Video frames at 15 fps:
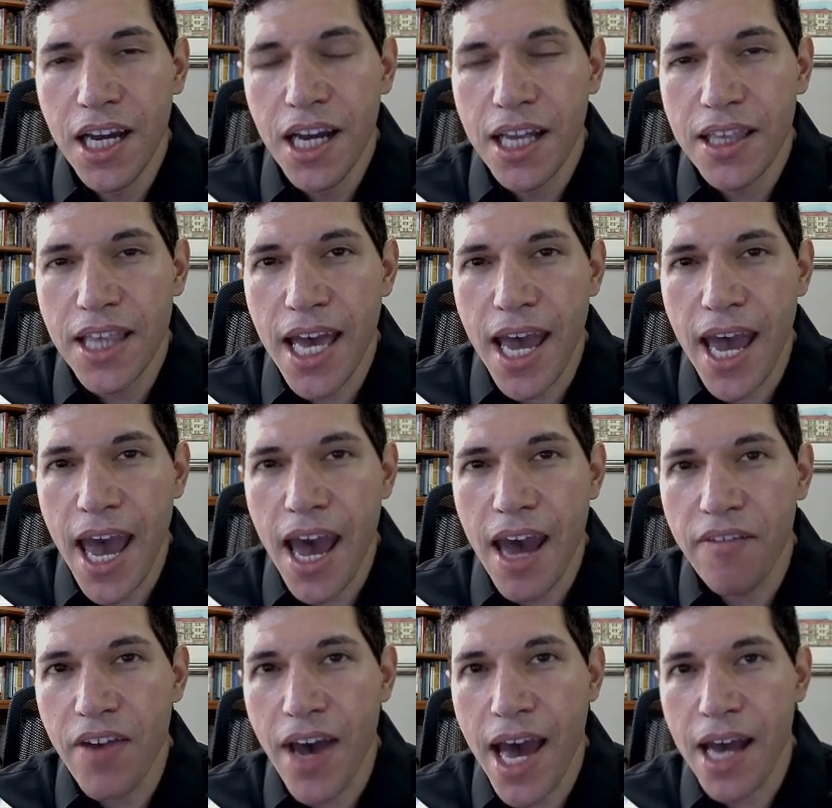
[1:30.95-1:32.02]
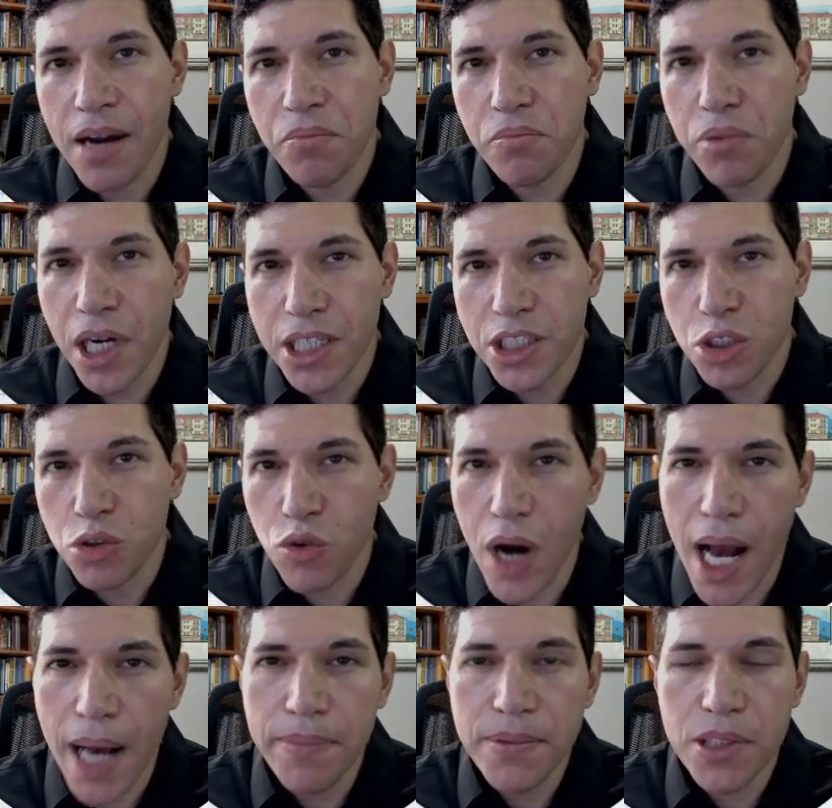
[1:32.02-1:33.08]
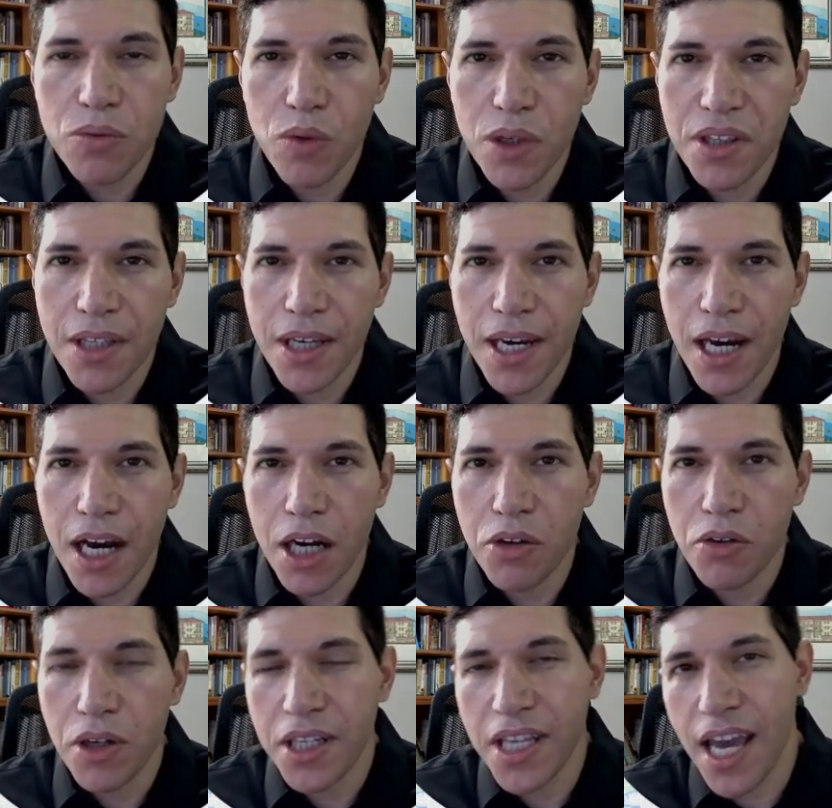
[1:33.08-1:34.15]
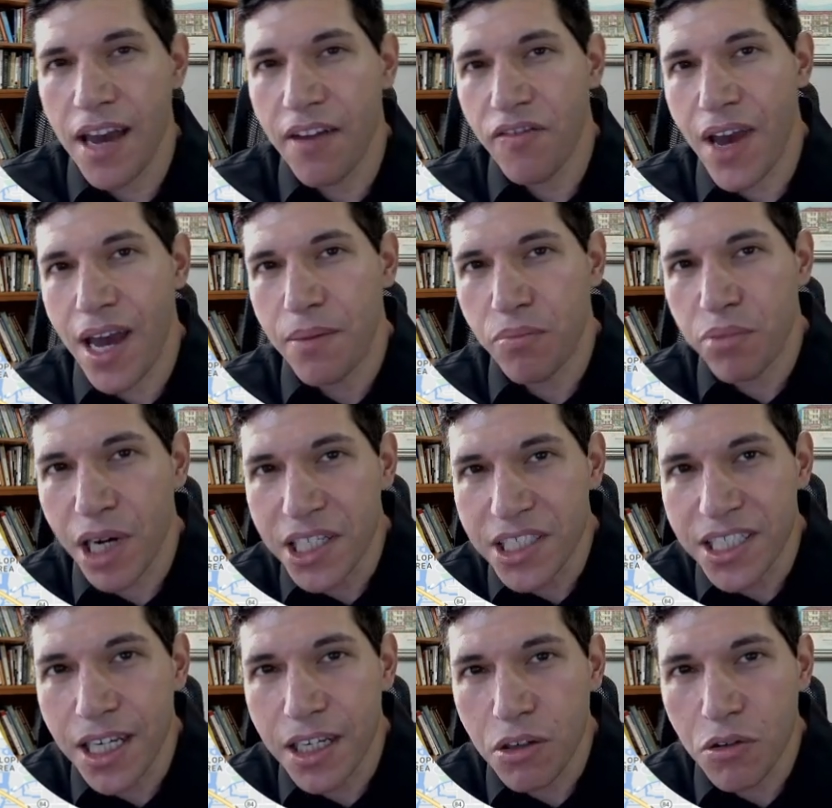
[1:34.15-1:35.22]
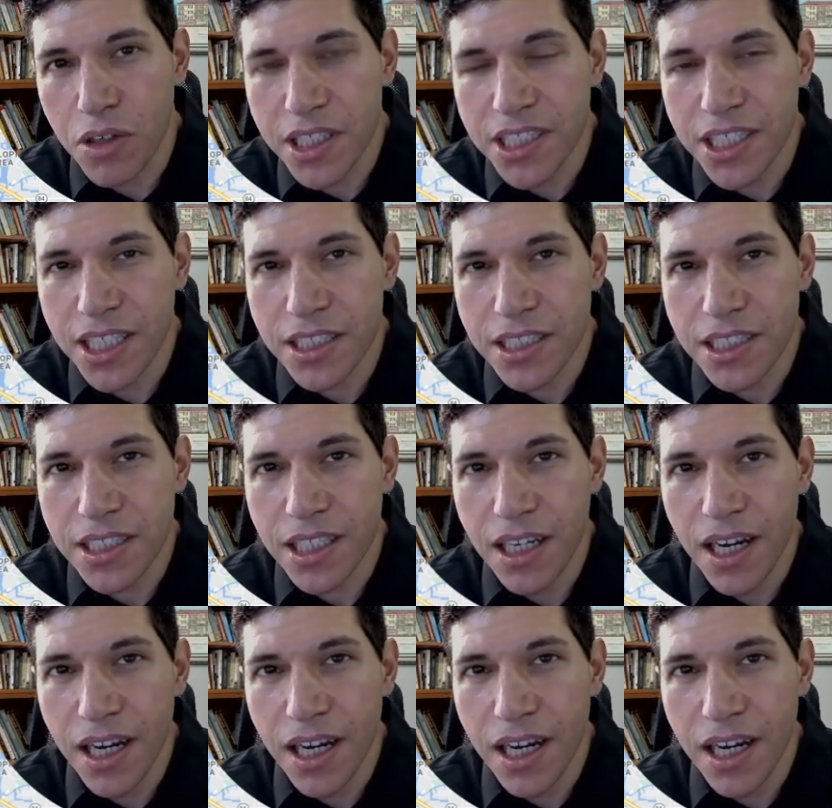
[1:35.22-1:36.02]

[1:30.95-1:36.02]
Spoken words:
that have had price drops with 100 that have had price increases.